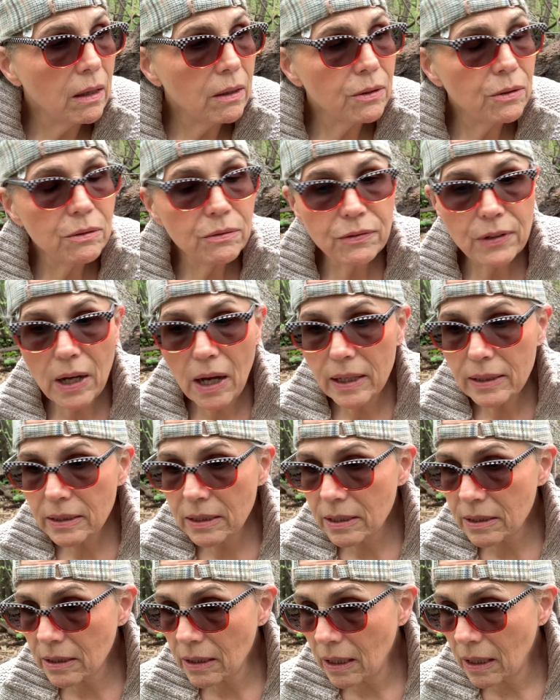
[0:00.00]
You've
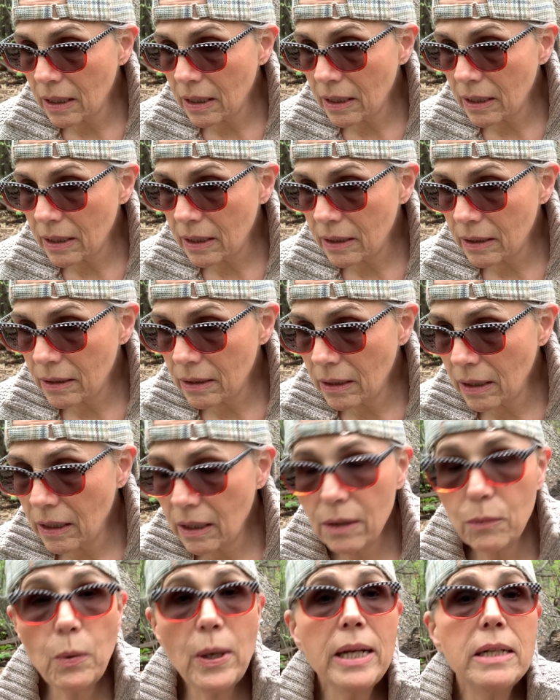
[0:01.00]
got
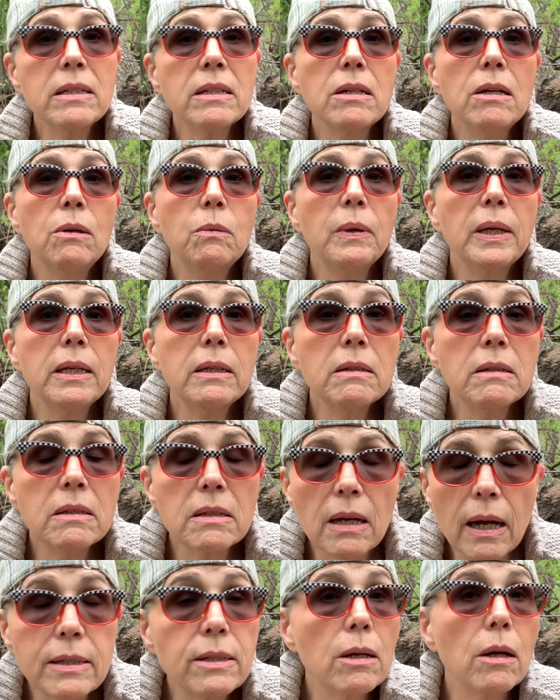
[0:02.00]
wings, no
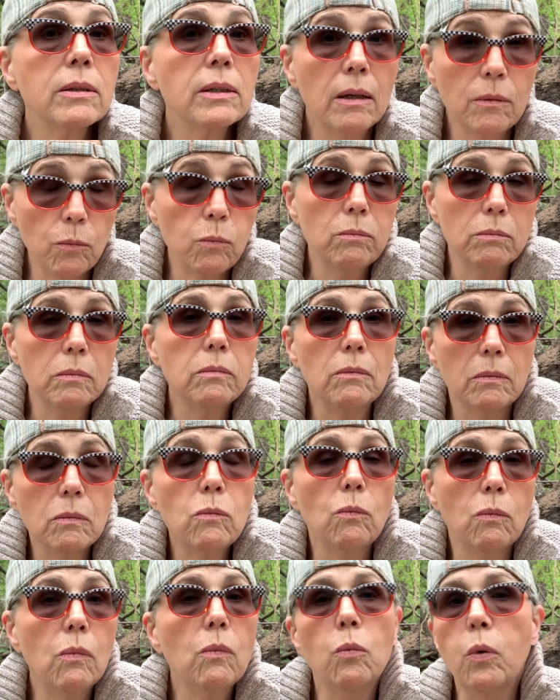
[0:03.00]
wings. I saw
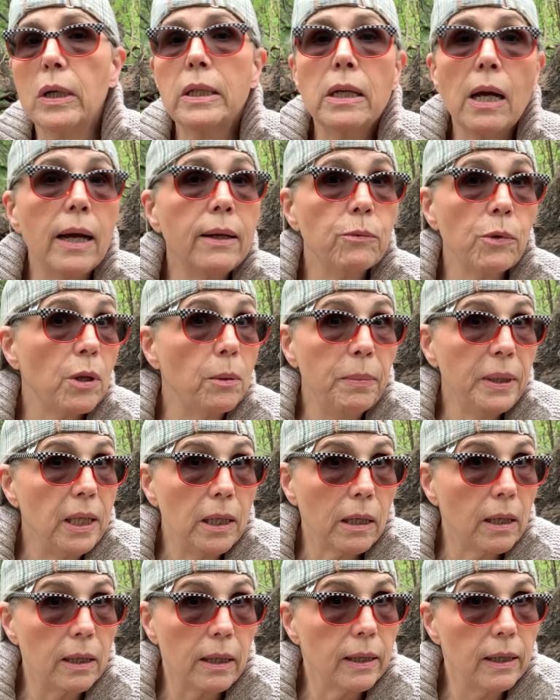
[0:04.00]
one kind with a
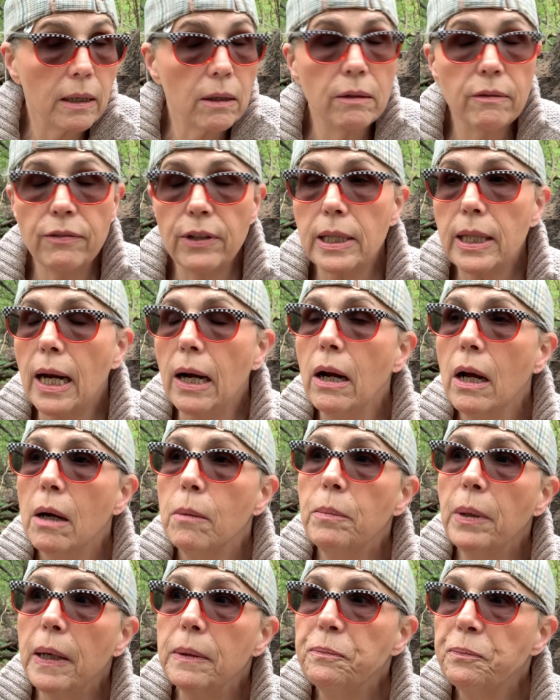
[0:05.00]
beak, and I couldn't figure that out.
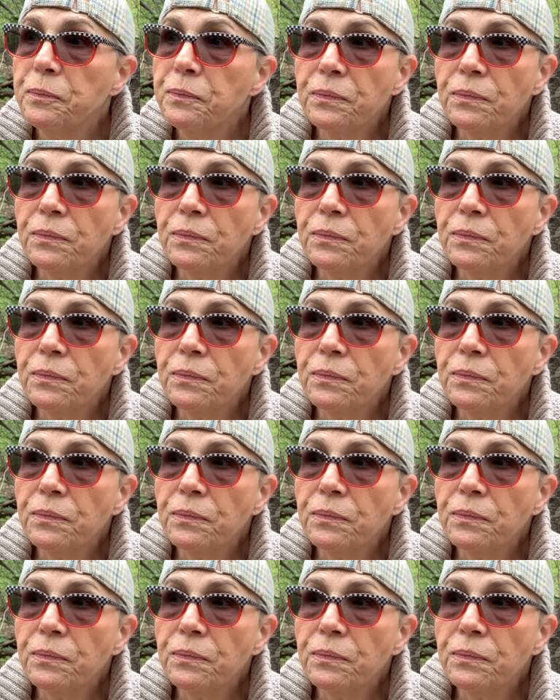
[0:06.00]
But